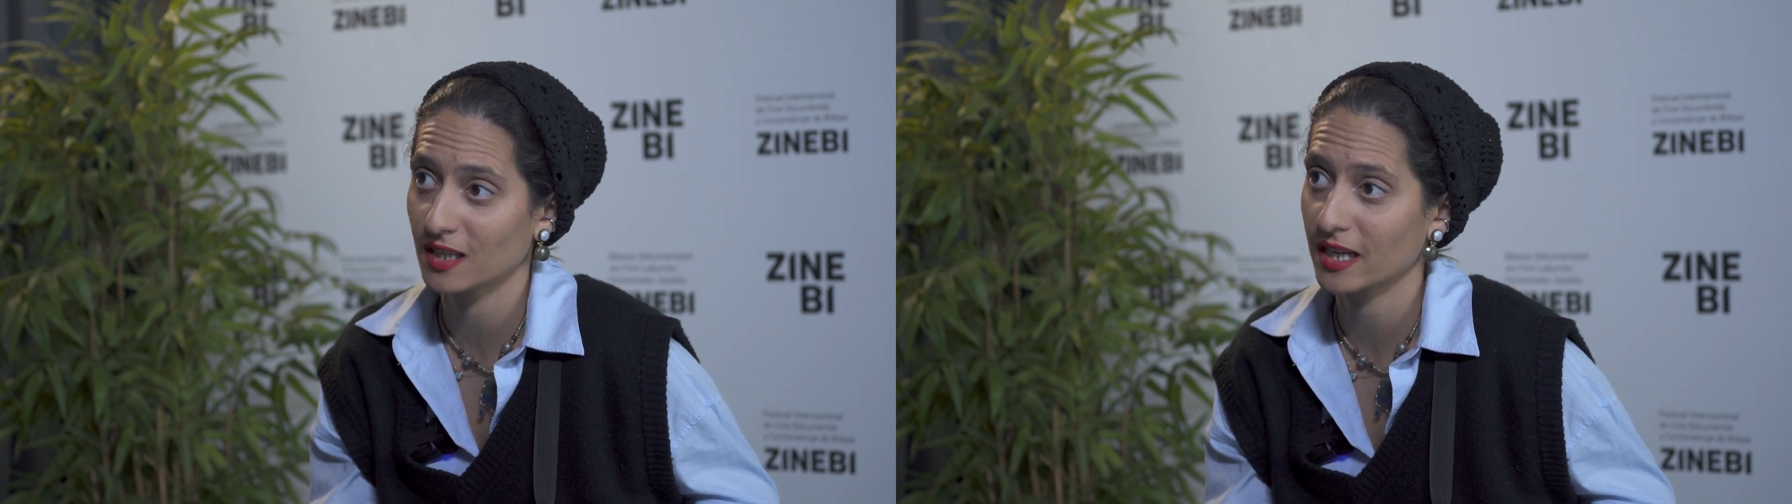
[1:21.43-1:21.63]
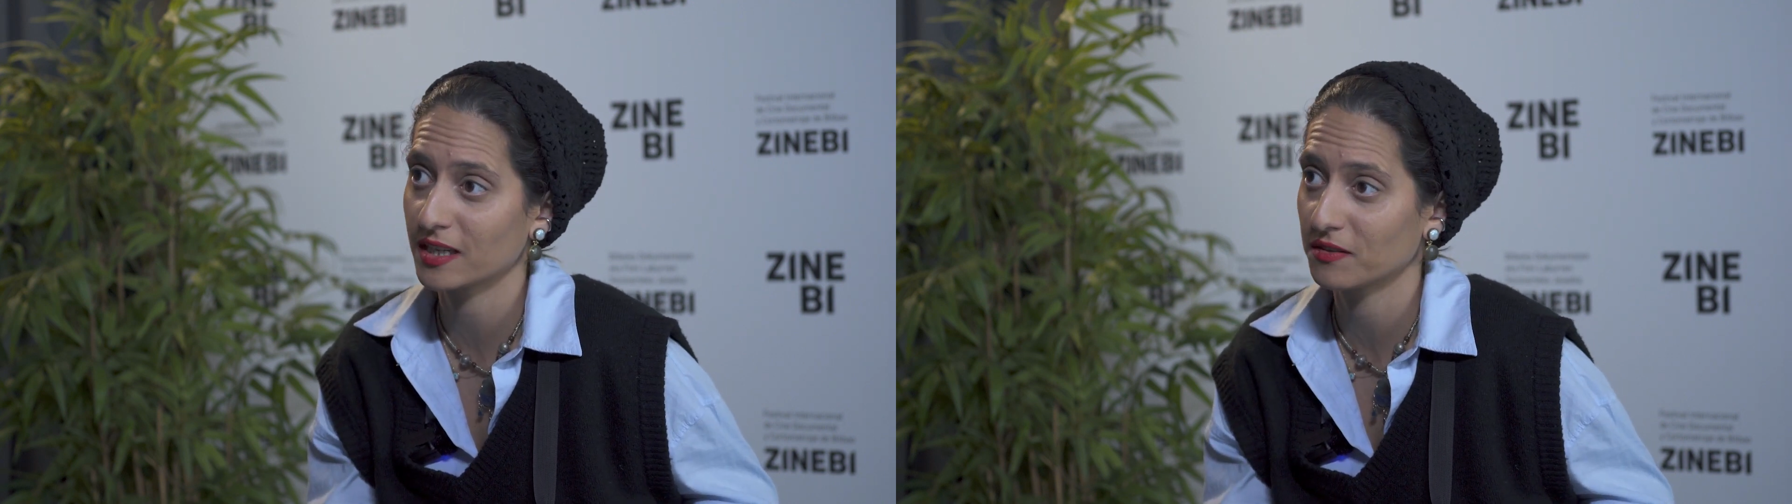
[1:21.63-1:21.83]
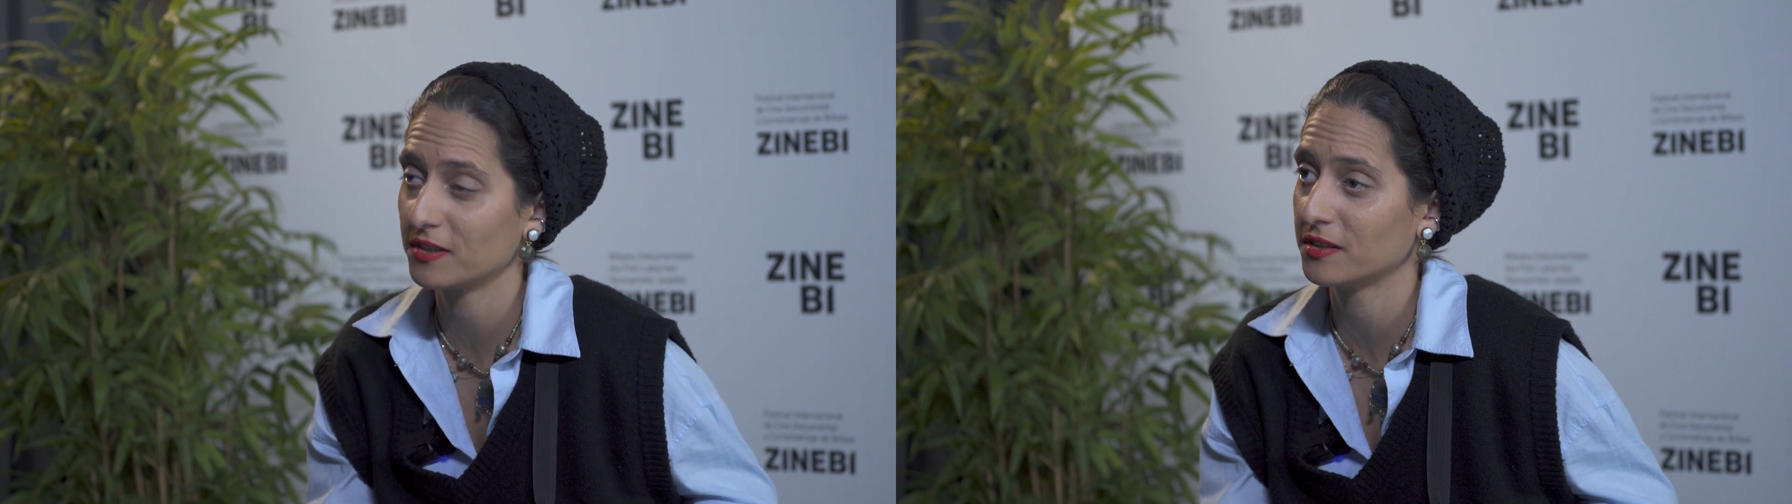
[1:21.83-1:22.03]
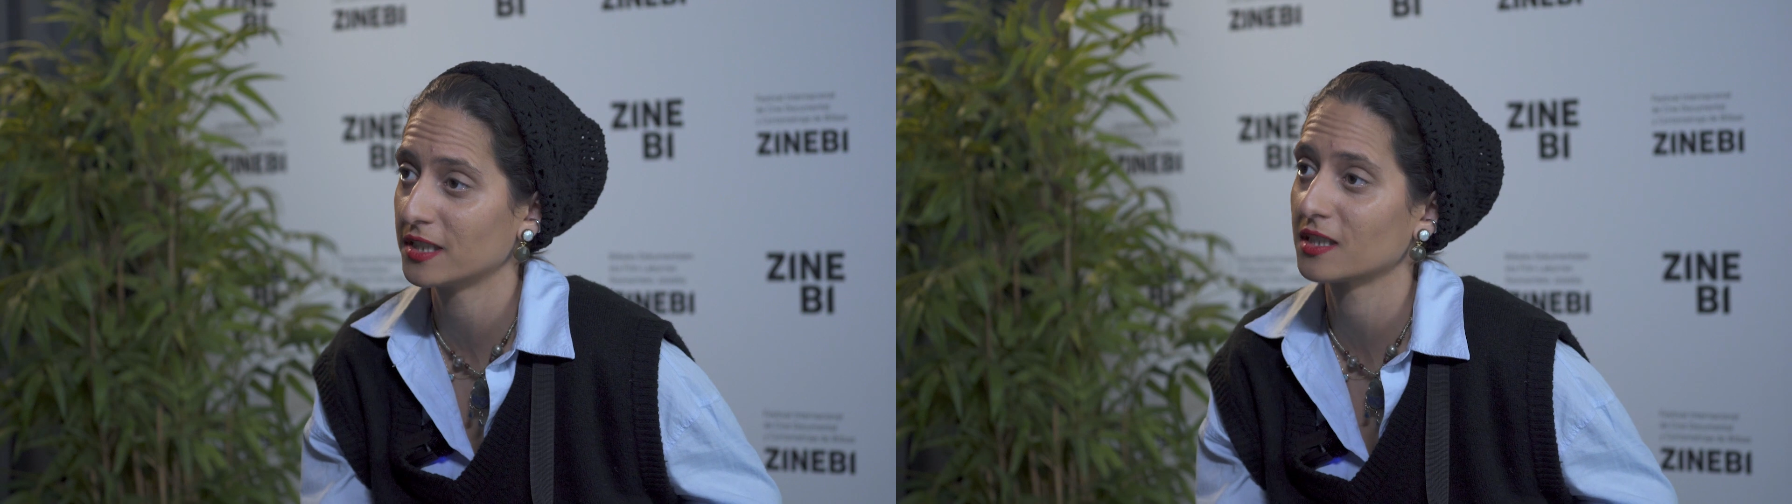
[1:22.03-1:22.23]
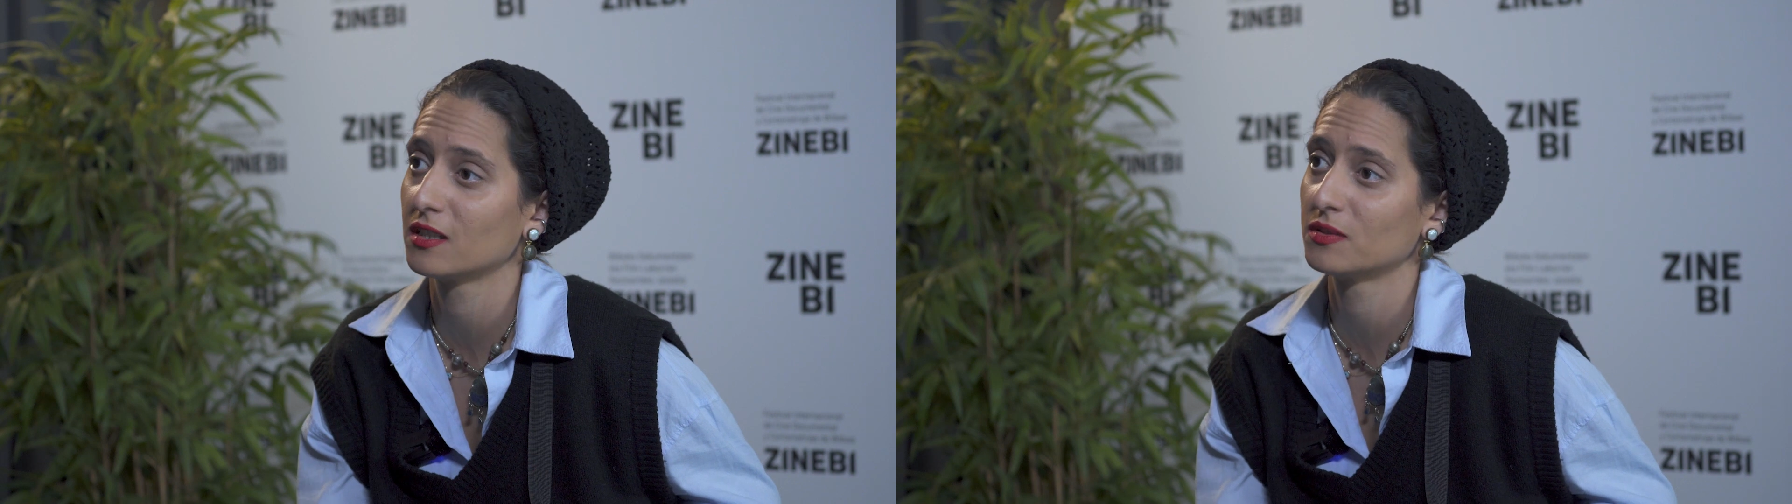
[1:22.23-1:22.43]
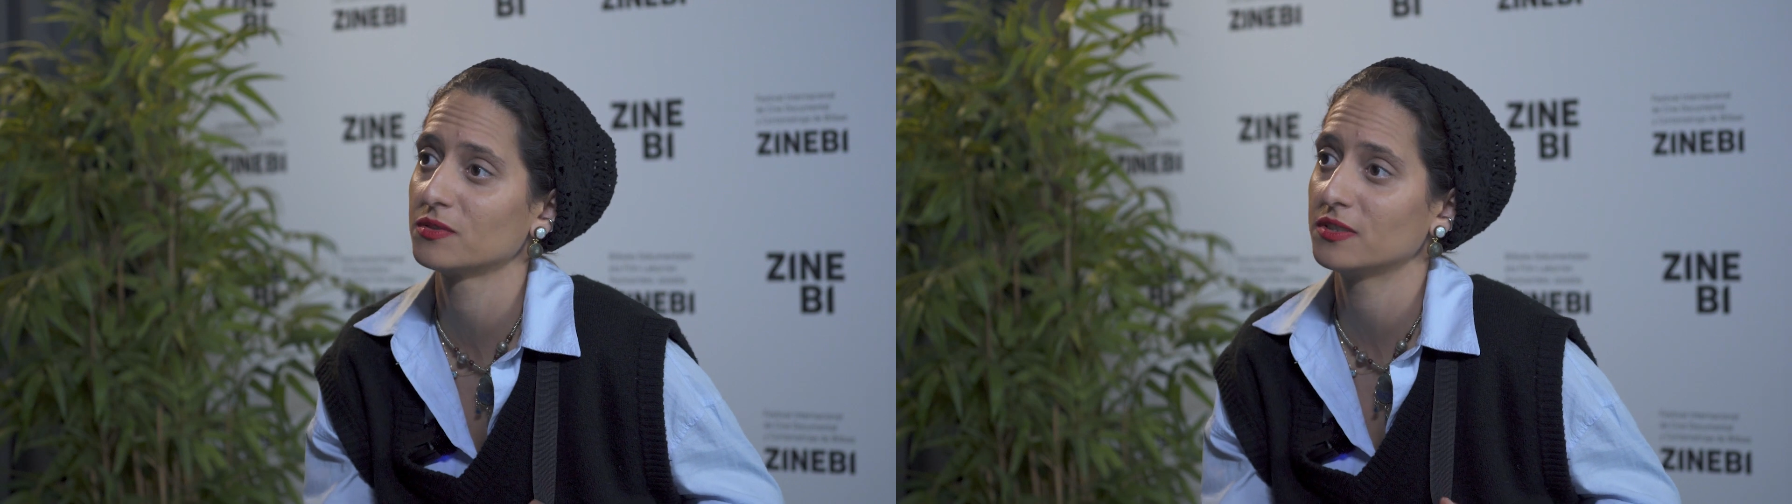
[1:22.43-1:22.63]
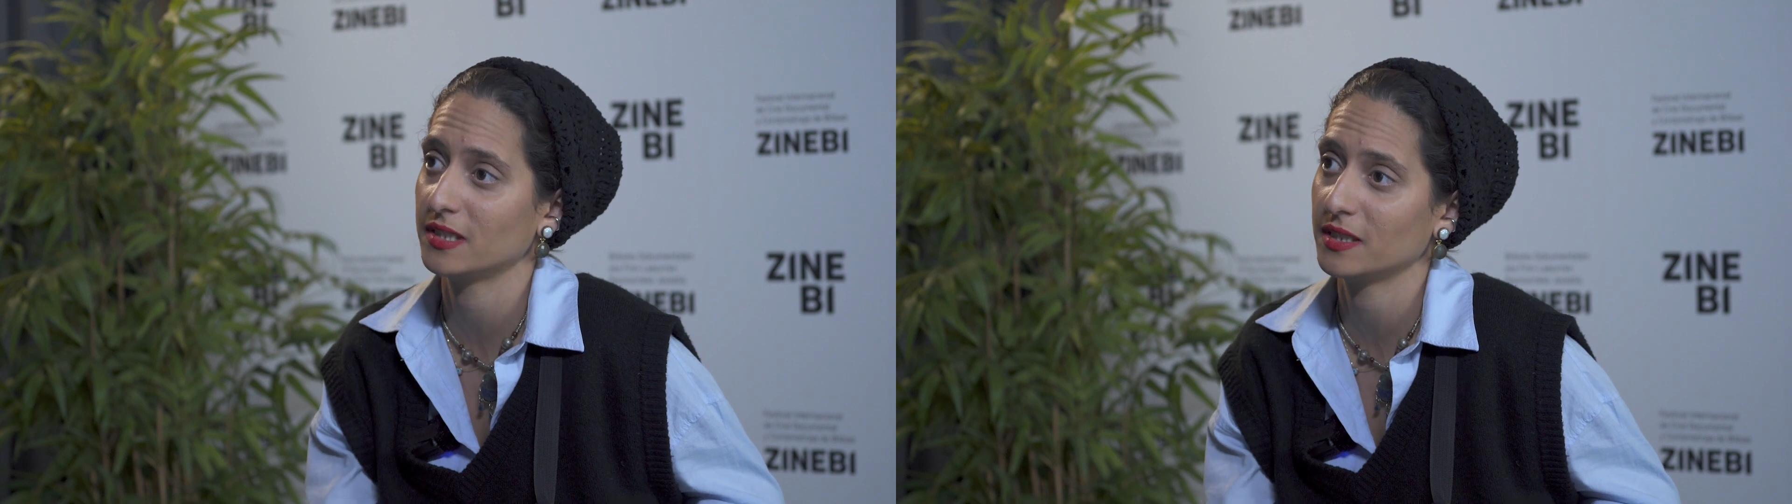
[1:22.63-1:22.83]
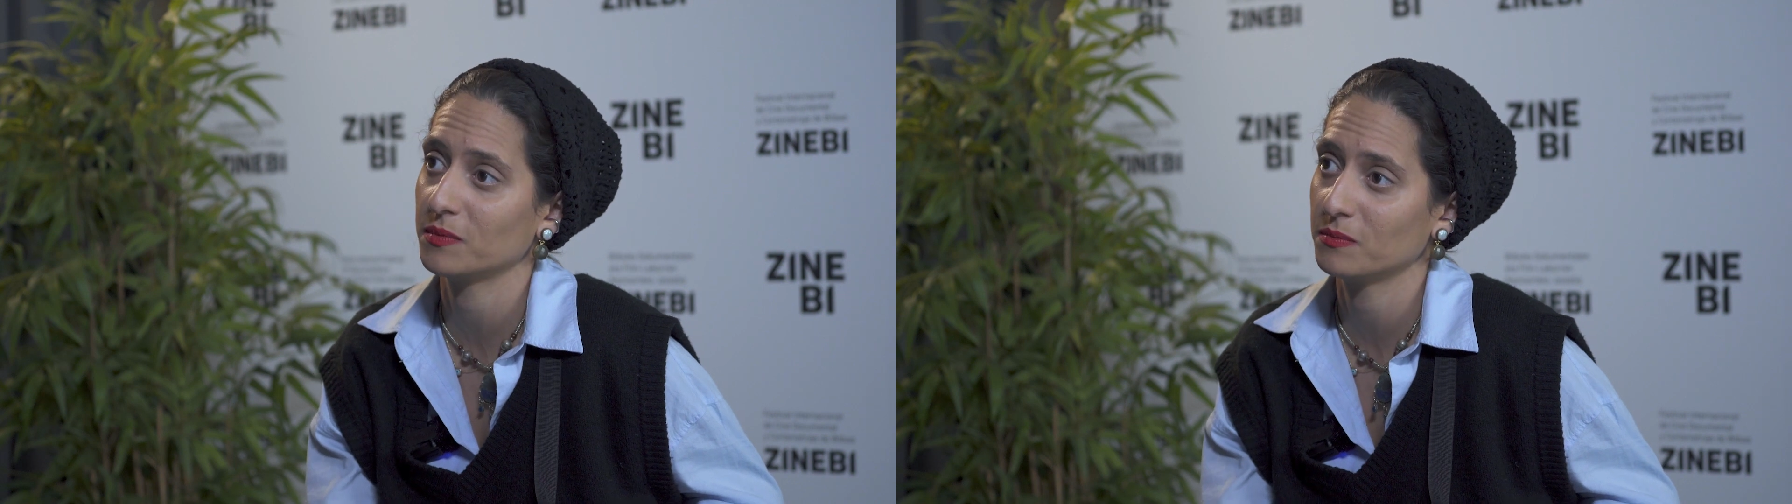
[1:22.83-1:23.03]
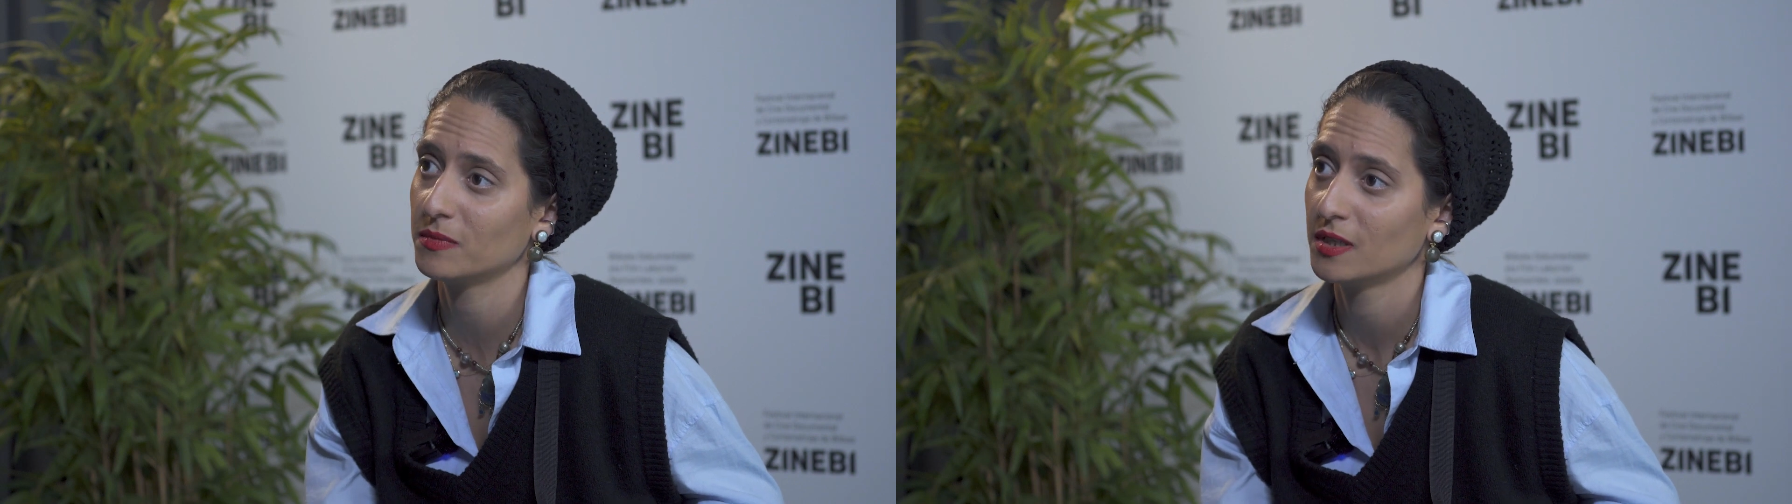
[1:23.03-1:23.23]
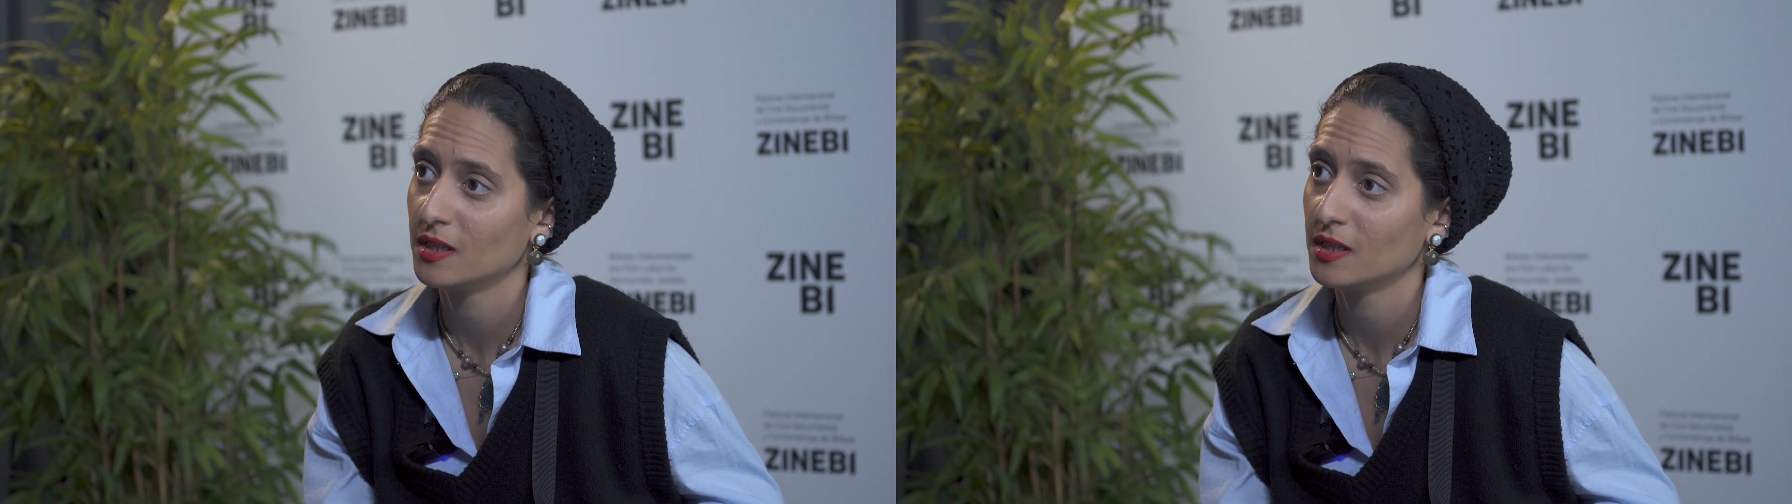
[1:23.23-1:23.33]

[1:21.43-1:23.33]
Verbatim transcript: like a very close team.